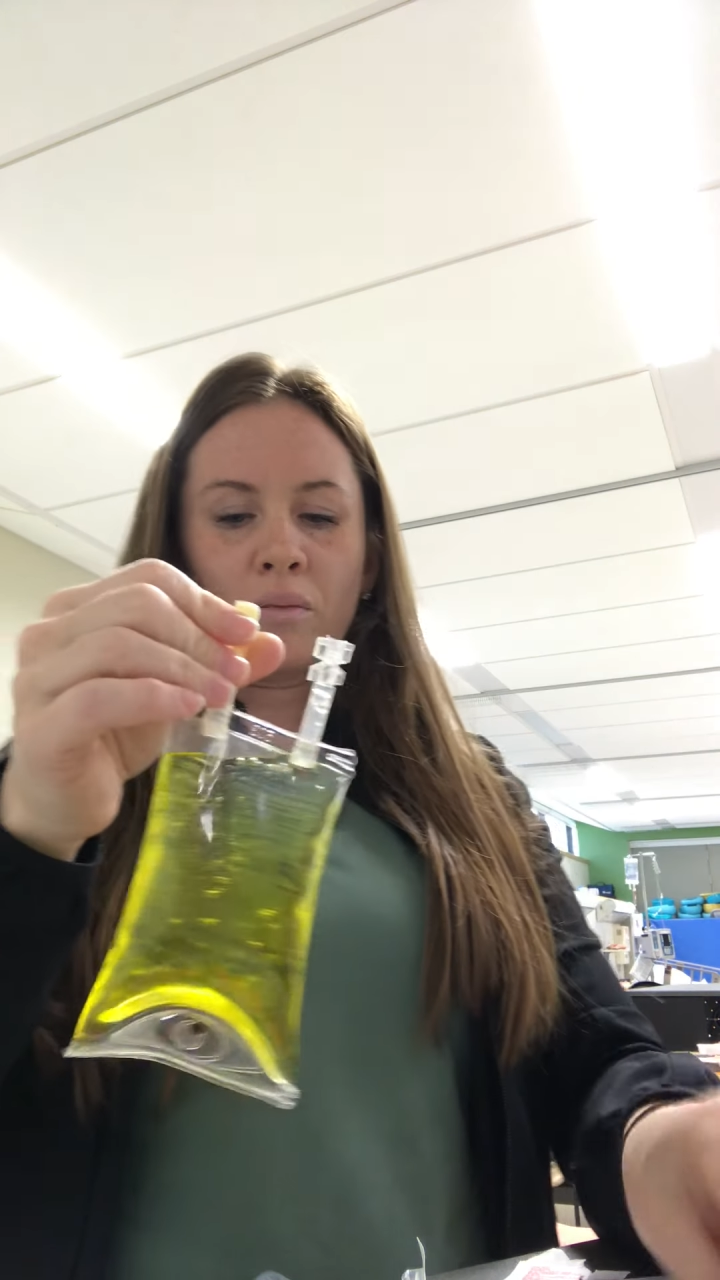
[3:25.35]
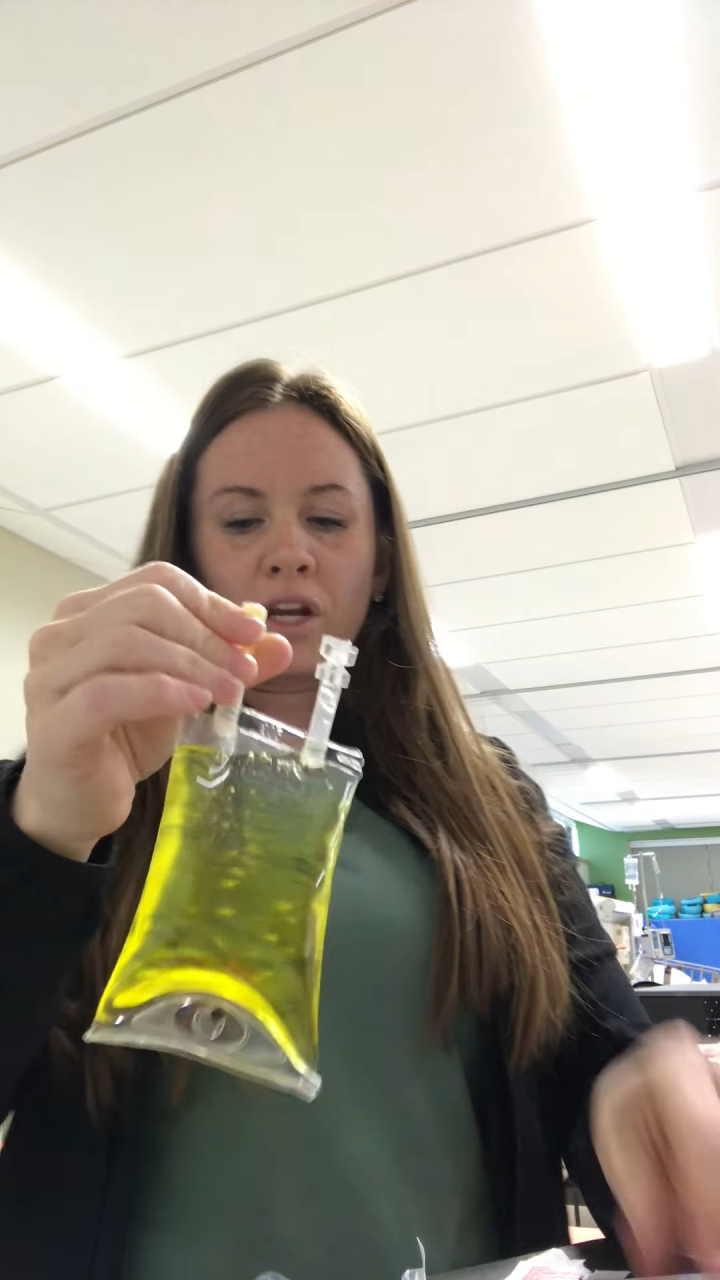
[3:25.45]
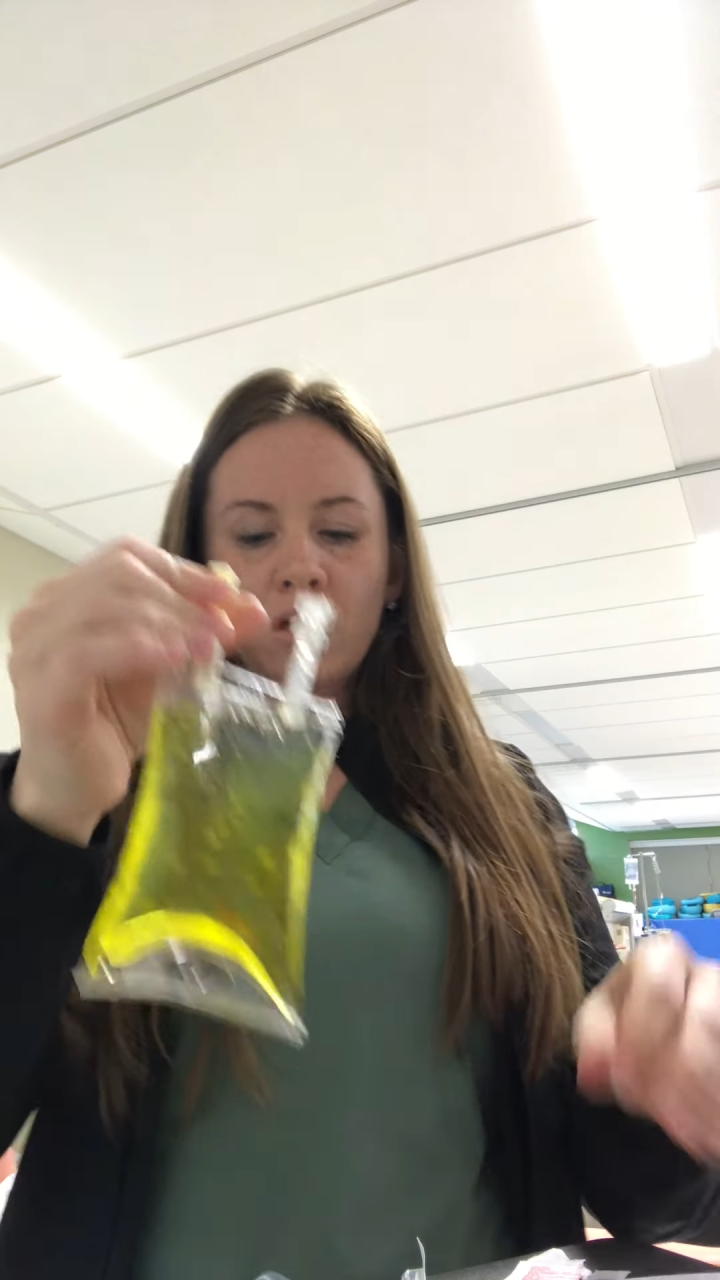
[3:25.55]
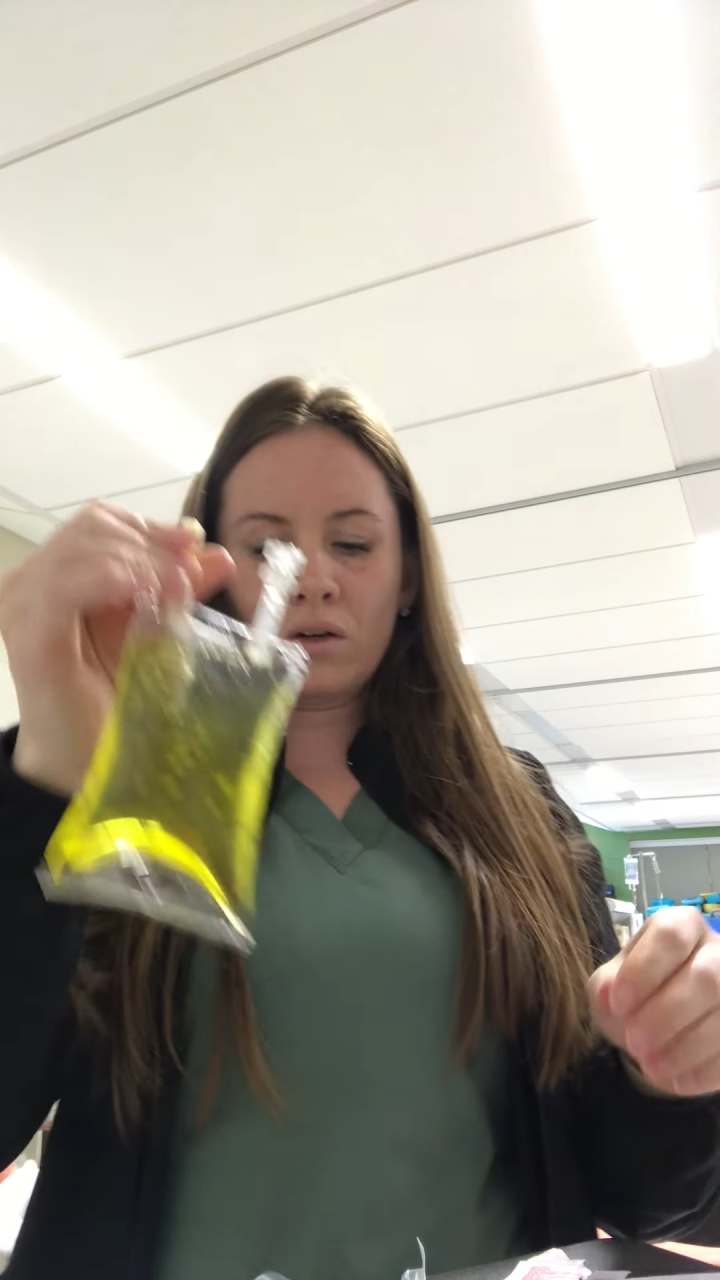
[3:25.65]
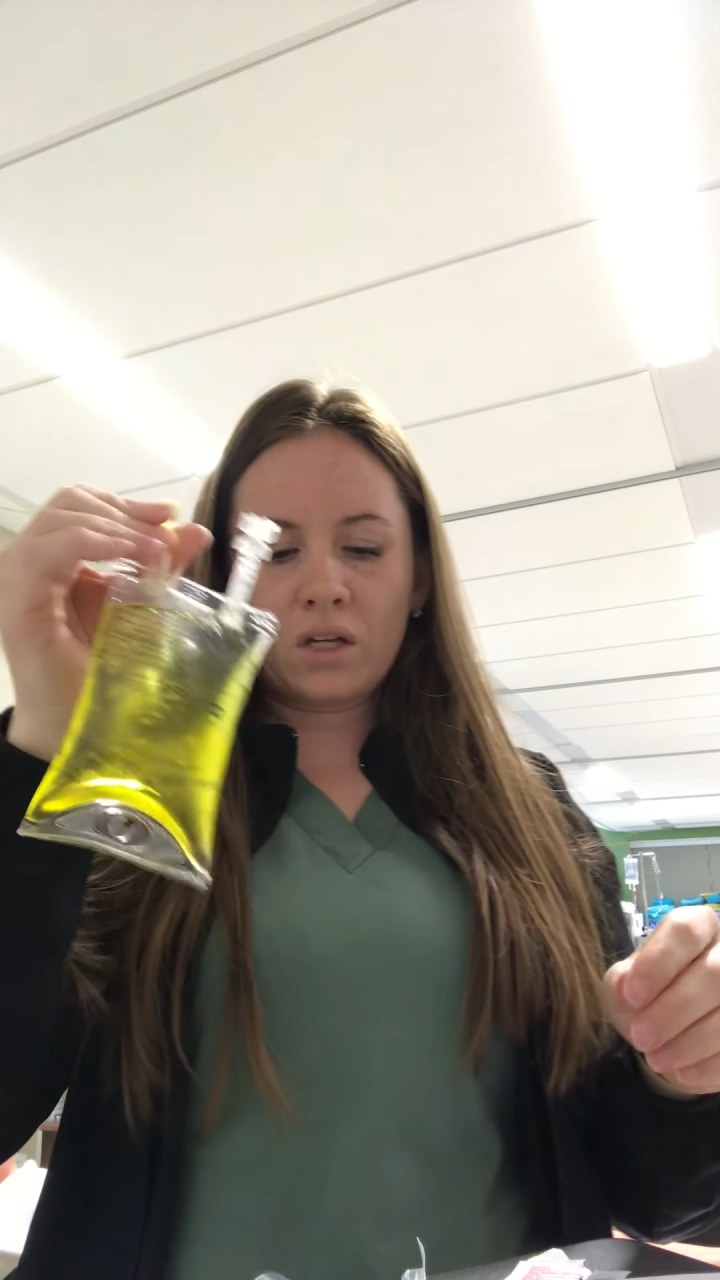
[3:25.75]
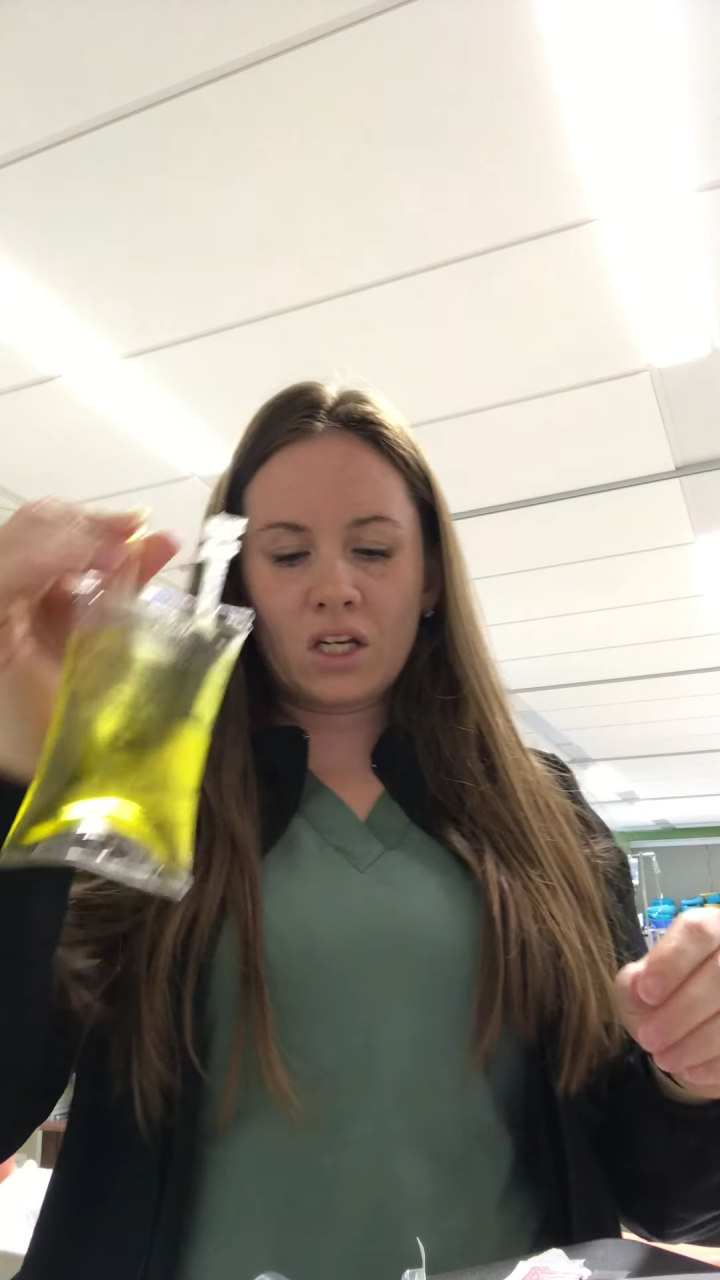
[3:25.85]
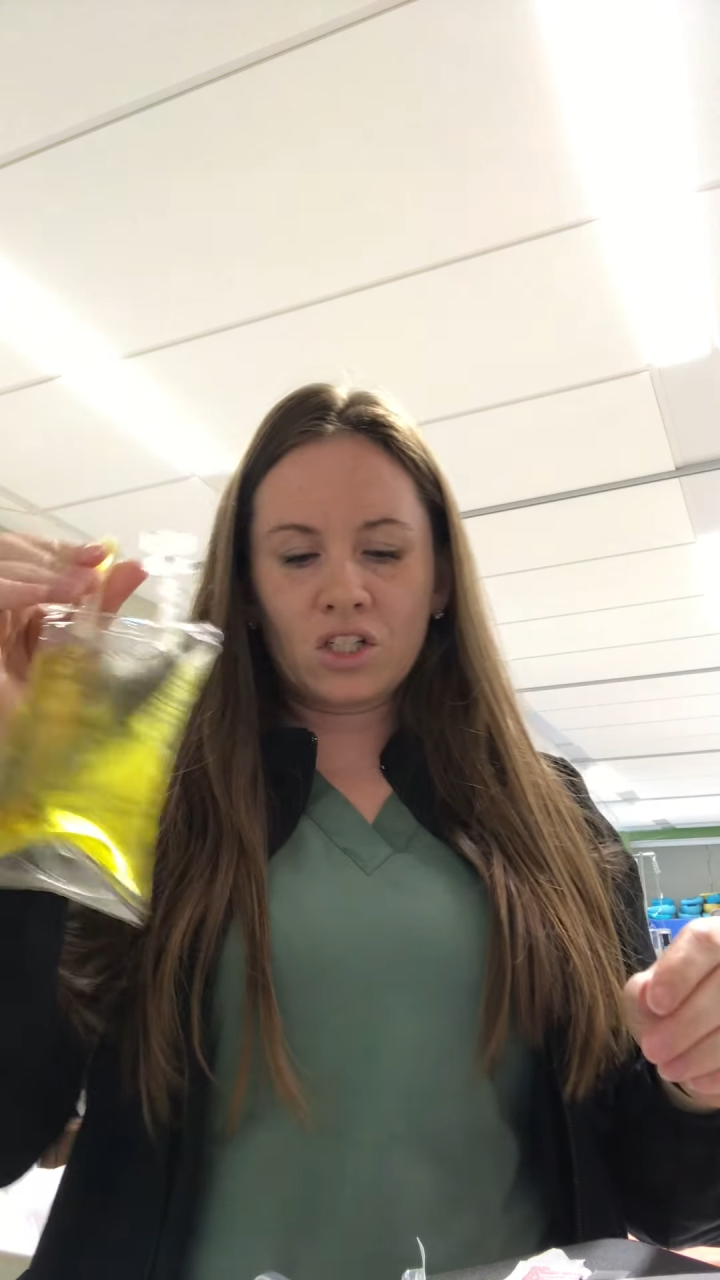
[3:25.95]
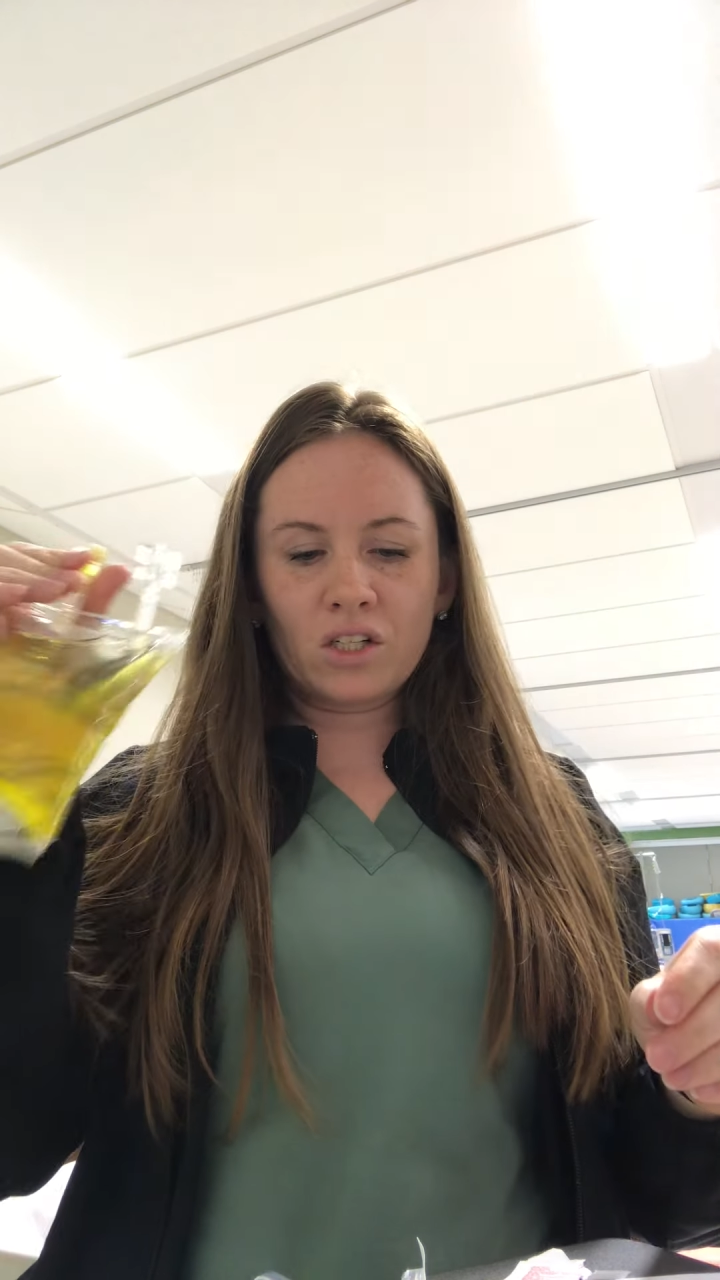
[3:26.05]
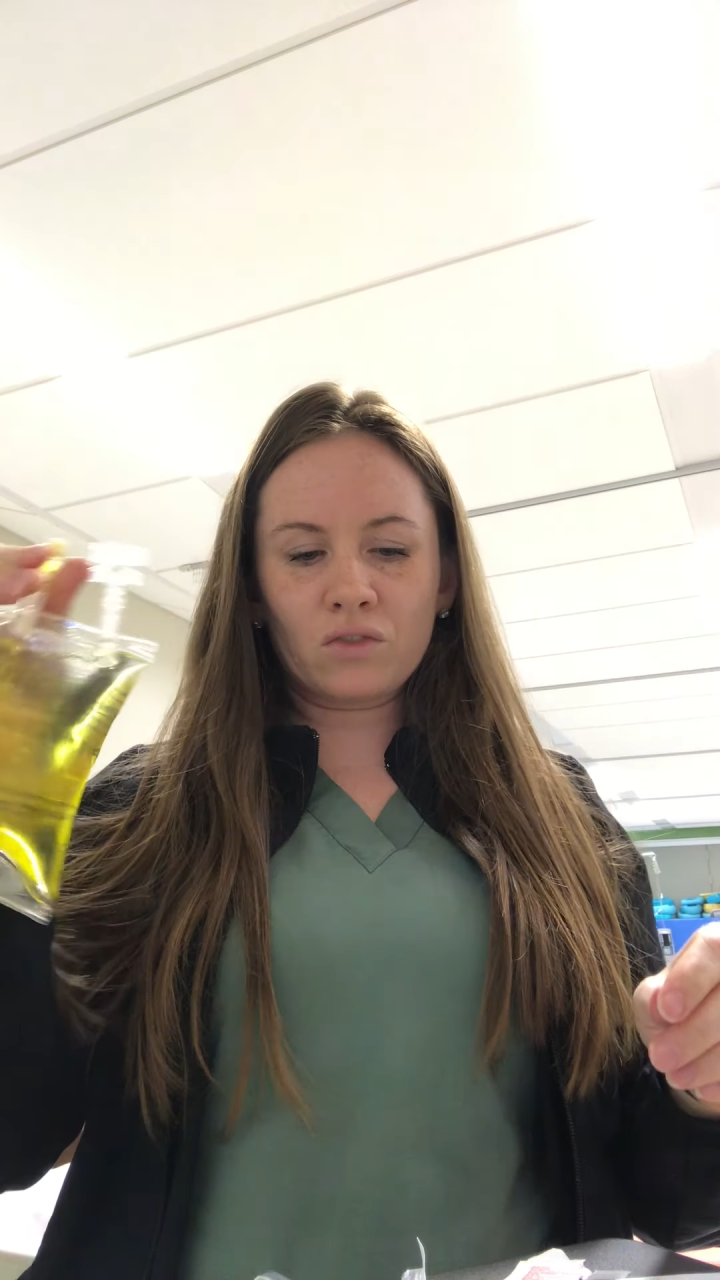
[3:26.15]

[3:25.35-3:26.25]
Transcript: medication